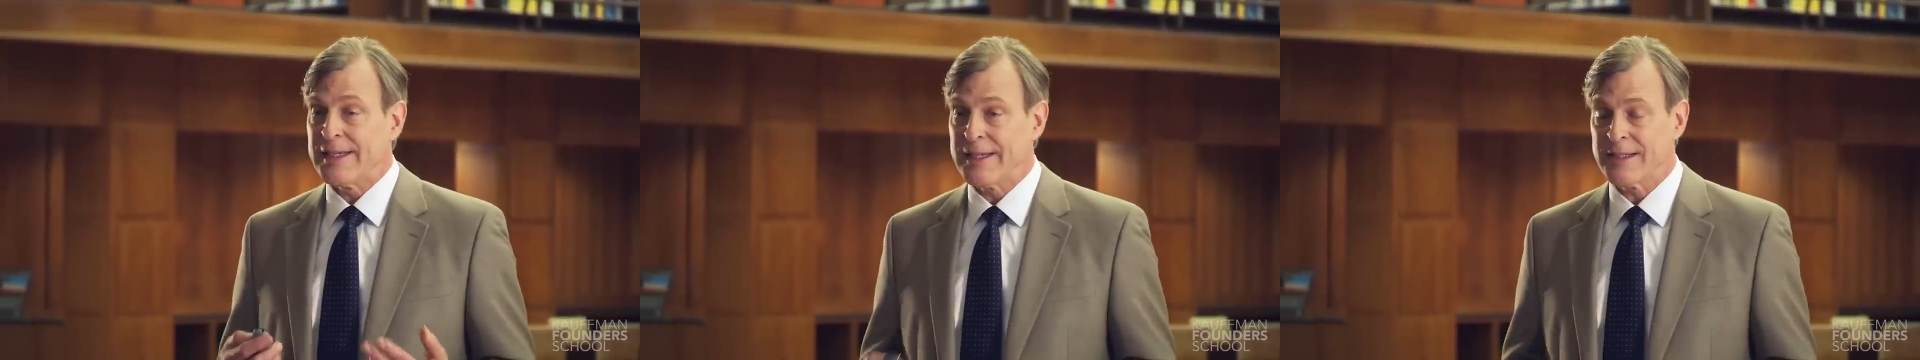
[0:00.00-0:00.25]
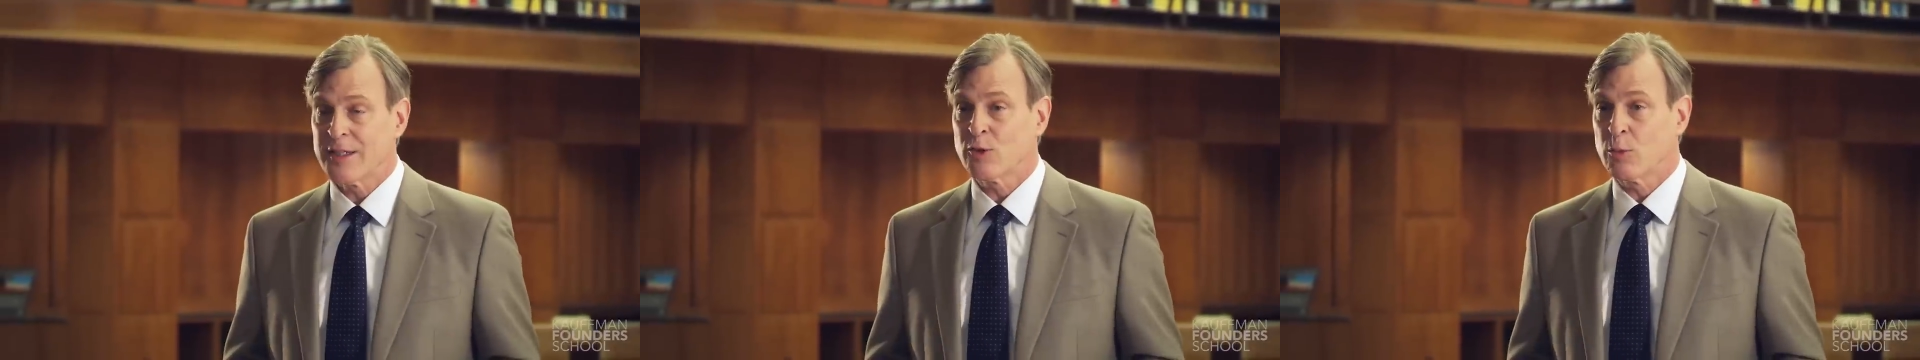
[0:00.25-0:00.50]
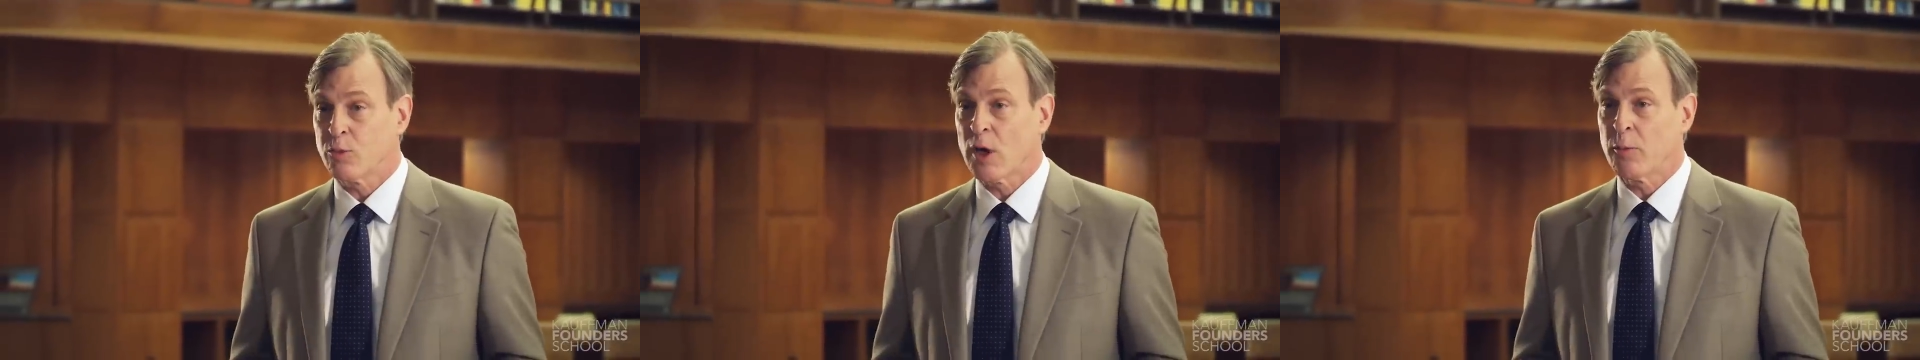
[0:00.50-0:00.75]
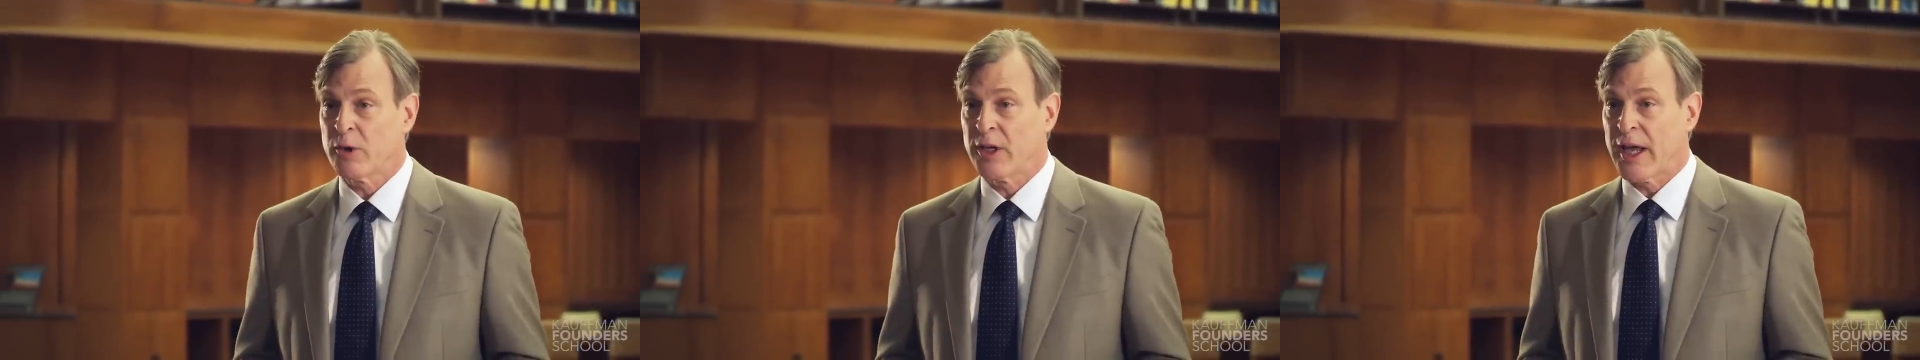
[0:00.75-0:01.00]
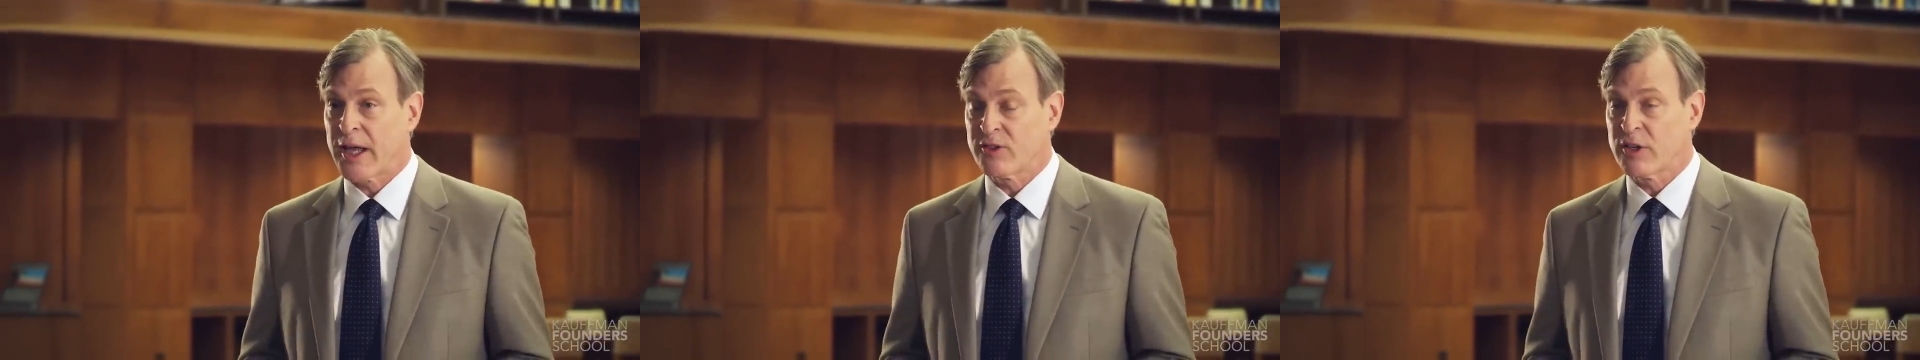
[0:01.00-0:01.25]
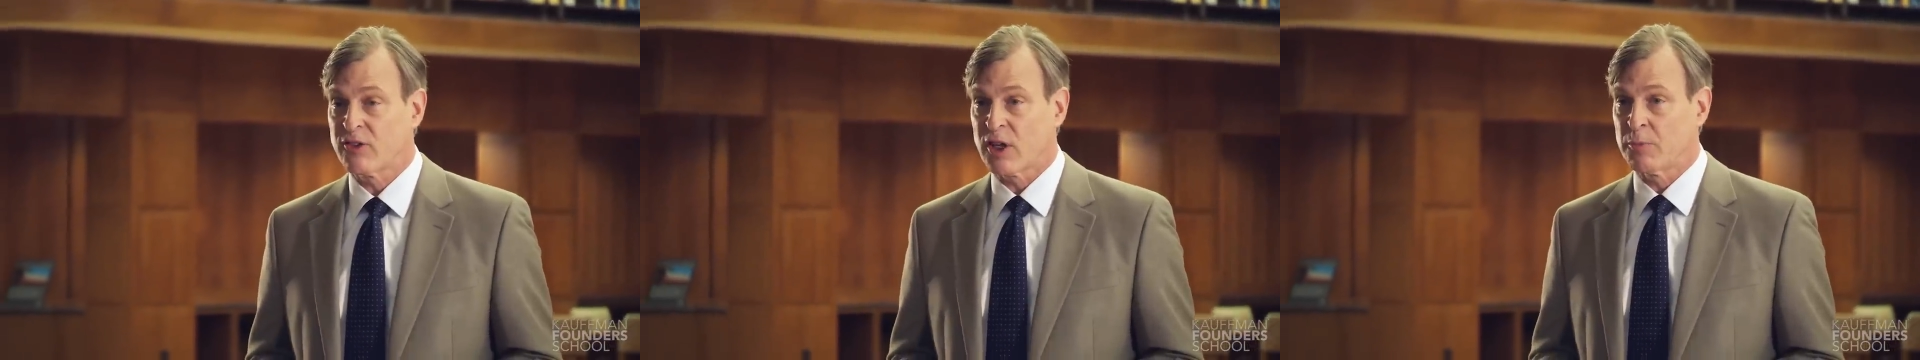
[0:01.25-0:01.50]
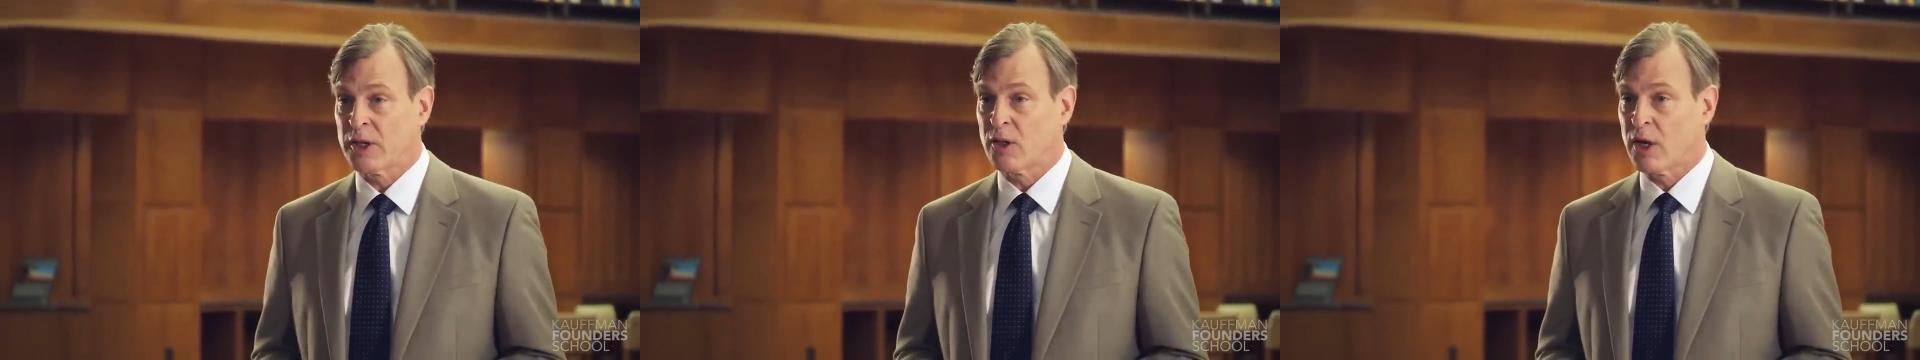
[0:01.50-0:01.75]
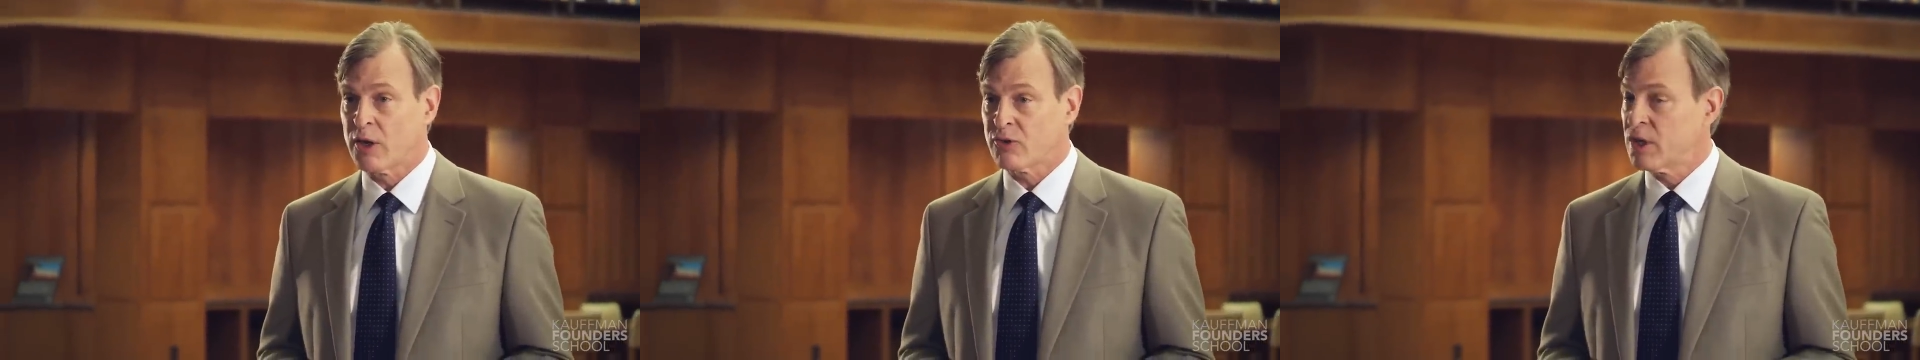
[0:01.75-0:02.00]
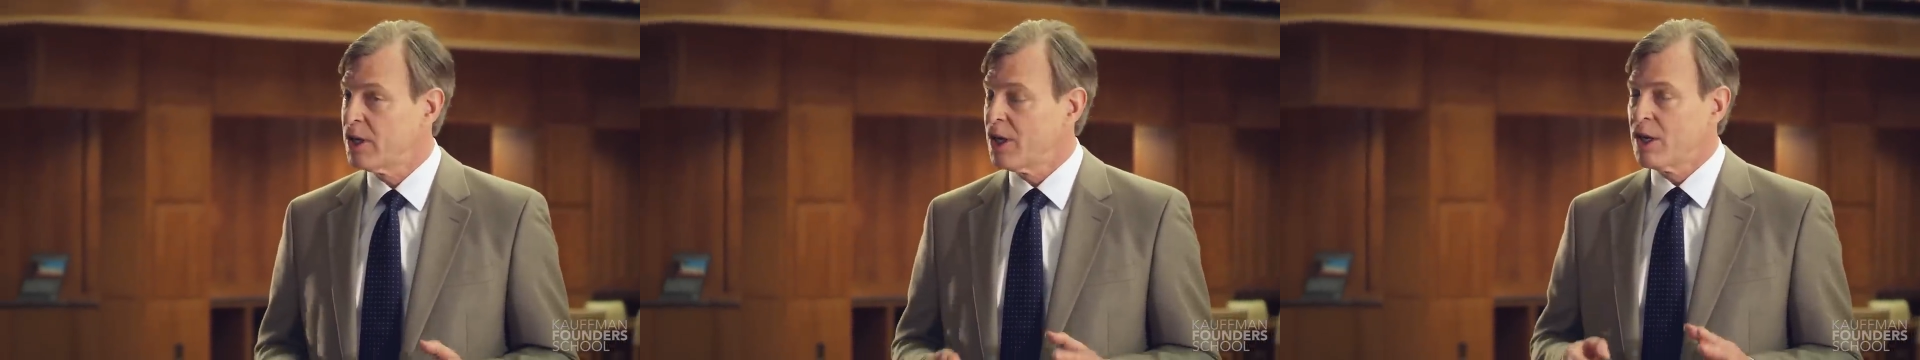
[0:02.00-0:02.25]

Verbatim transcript: intellectual property assets can be lost.